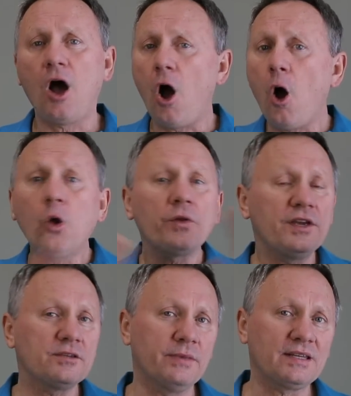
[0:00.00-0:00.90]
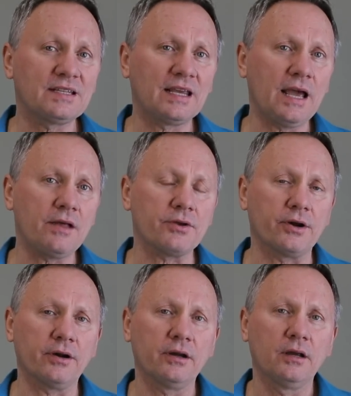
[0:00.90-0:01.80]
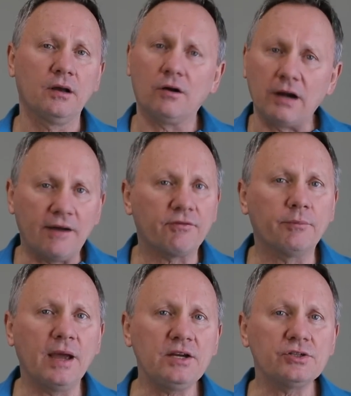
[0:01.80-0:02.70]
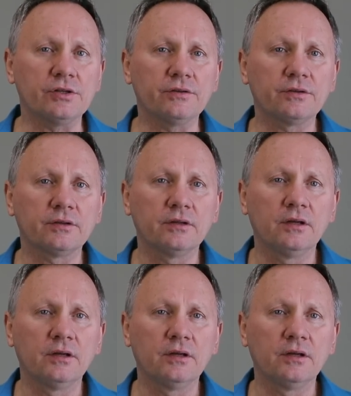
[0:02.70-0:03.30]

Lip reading: All these mixed together are affirmations.